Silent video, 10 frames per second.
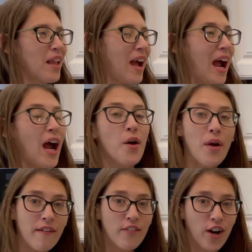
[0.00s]

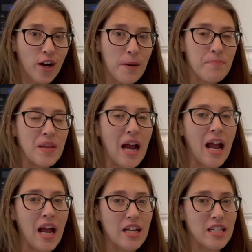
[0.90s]
However, I
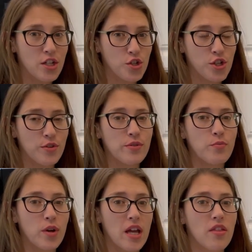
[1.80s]
had issues
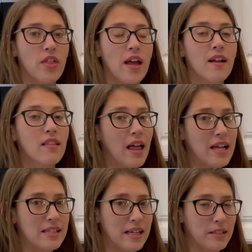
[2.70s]
with
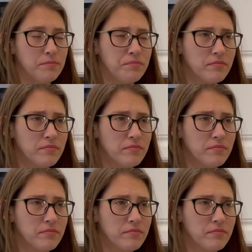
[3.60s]
glazing.